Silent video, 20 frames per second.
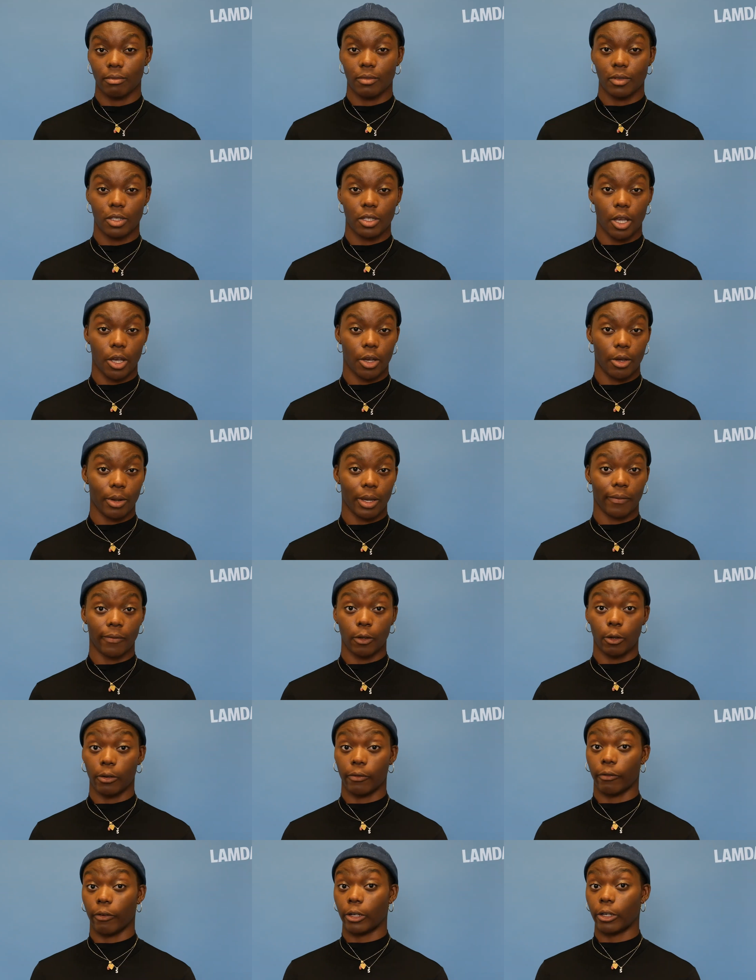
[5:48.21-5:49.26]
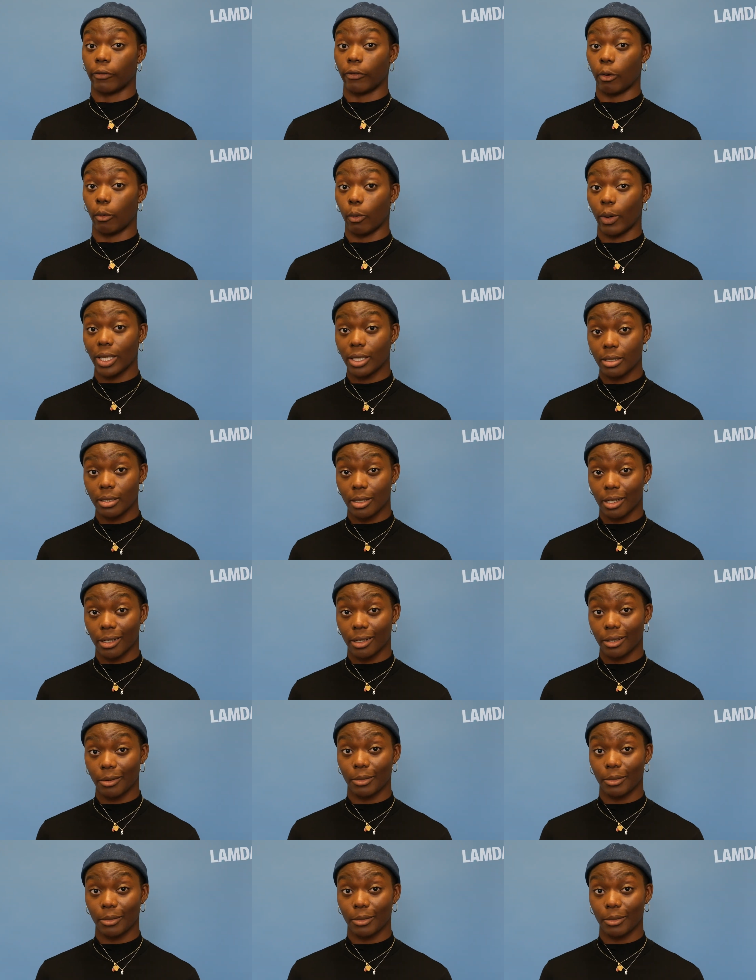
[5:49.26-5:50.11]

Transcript: So if you're in front of a window